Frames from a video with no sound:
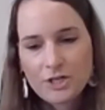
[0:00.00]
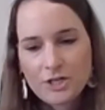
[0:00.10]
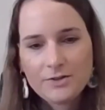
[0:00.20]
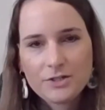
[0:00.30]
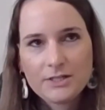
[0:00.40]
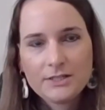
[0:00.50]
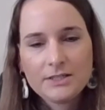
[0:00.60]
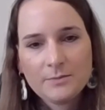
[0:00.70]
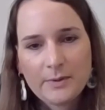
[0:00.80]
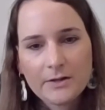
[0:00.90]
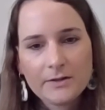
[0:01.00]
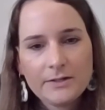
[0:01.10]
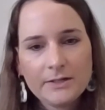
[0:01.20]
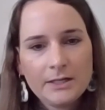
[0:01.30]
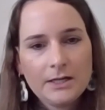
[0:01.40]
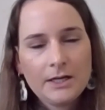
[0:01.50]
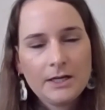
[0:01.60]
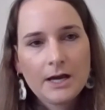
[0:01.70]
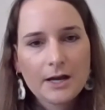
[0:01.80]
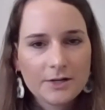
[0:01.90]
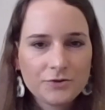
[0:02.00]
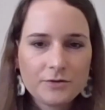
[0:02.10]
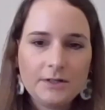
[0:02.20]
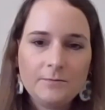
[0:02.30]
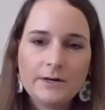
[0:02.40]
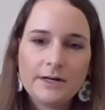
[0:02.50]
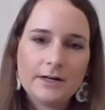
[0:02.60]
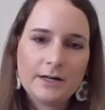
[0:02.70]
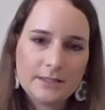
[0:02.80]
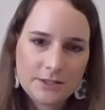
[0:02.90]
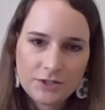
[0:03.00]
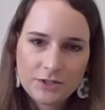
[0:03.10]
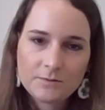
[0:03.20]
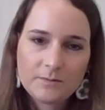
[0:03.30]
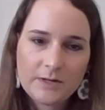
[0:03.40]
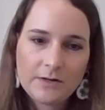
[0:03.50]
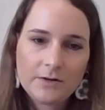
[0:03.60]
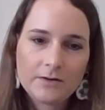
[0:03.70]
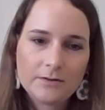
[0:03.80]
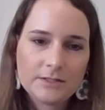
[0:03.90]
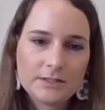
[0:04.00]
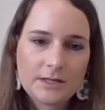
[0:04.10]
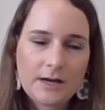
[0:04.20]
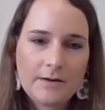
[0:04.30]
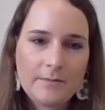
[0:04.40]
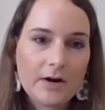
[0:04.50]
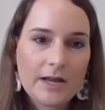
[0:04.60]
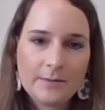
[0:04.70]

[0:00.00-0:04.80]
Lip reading: for change is to build a country where Indigenous women and girls are